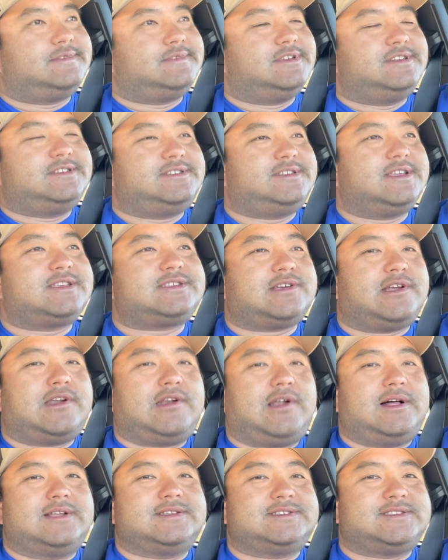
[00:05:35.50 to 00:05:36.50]

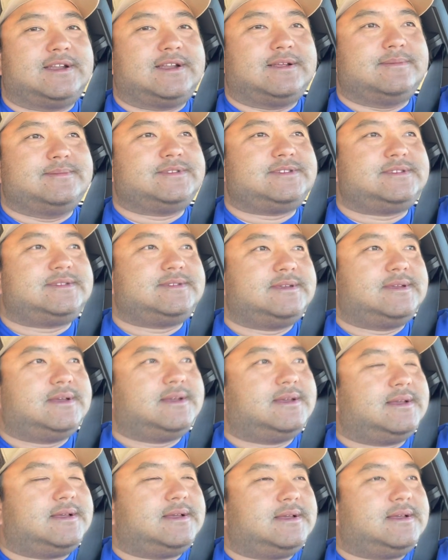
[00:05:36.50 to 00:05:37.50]
$600 setups.
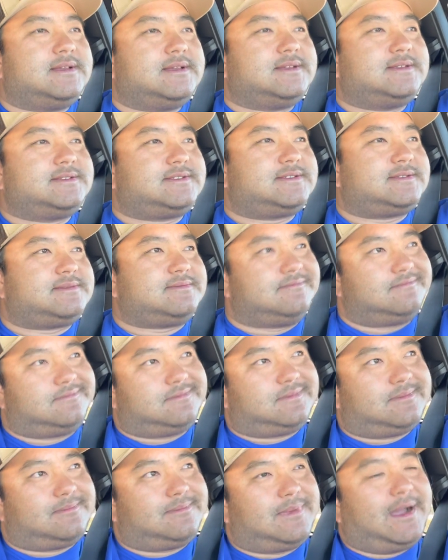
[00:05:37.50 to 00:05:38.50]

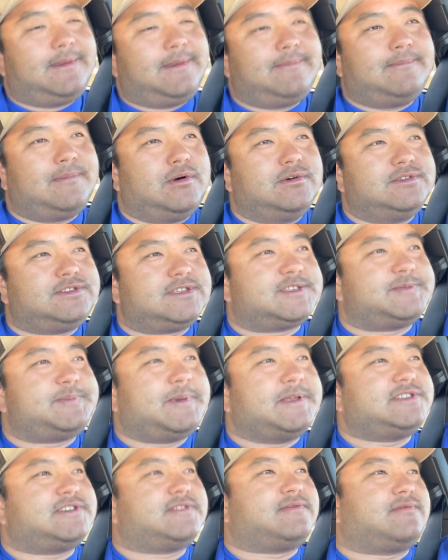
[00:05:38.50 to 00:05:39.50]
My most
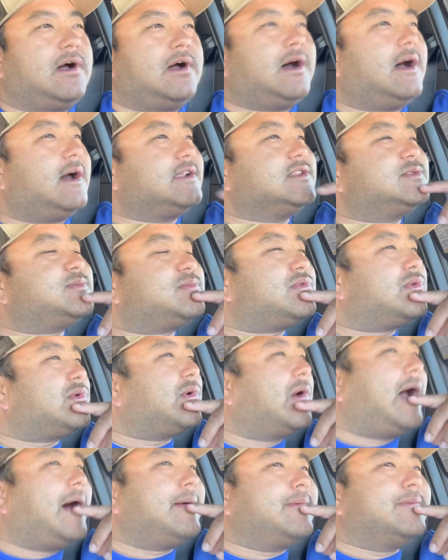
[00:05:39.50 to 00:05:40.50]
expensive rod is
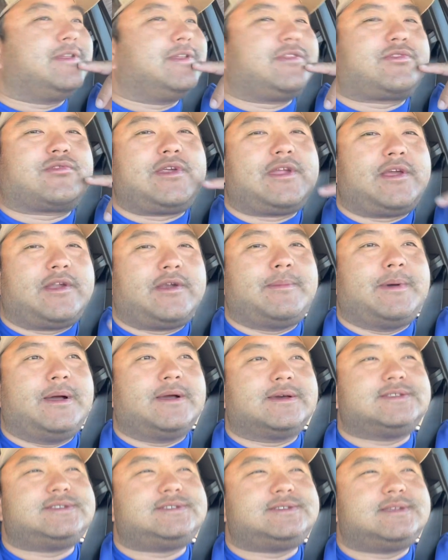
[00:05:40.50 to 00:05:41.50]
probably
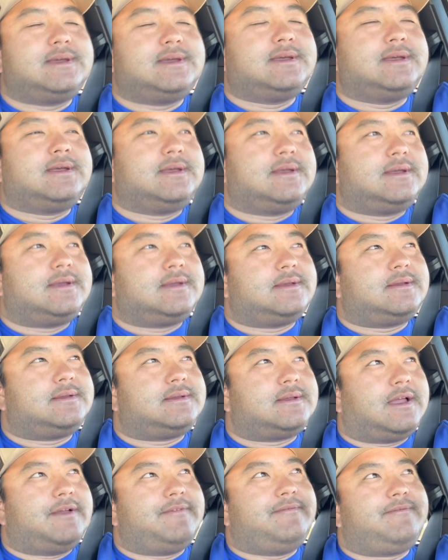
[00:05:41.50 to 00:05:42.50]
$300.
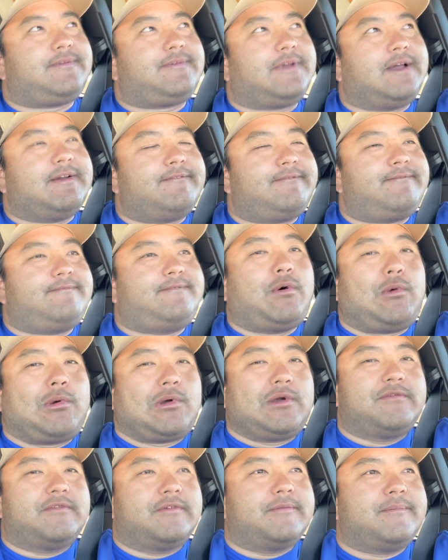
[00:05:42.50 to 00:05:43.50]
I've got
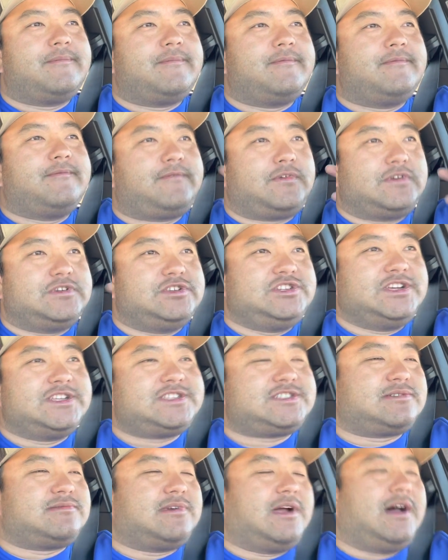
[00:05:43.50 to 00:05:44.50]
four of them. For
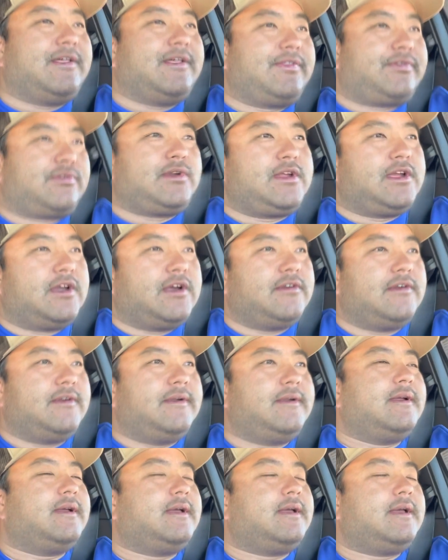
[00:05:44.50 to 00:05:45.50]
just the rod, $300.
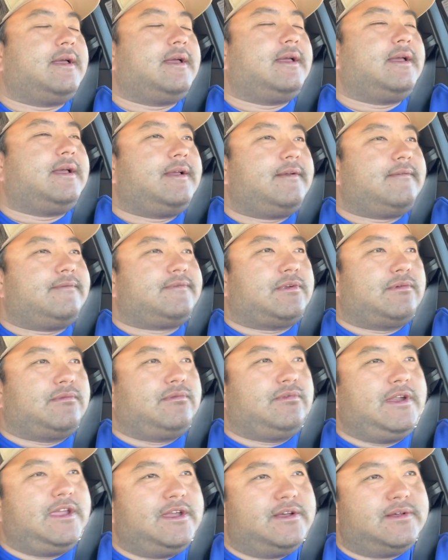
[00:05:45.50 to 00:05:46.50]
The
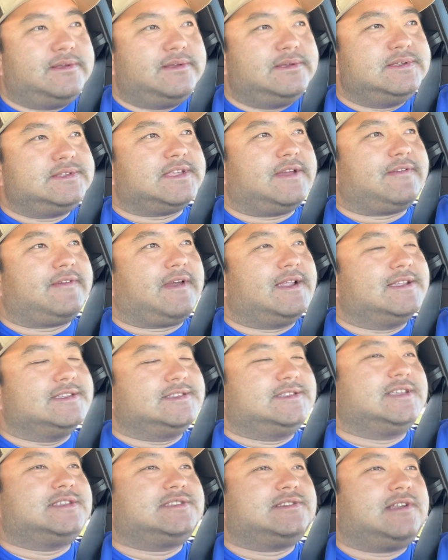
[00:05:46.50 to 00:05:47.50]
reels, I've got a
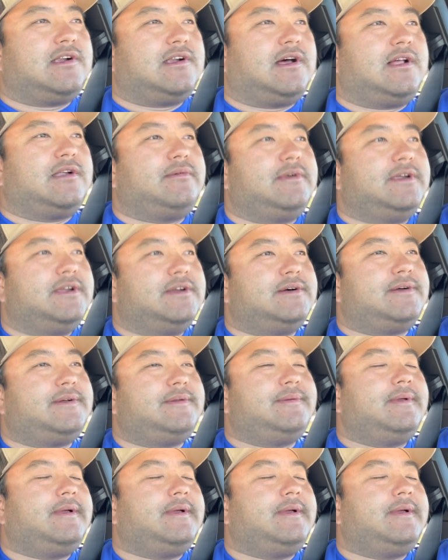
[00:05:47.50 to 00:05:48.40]
$600 reel.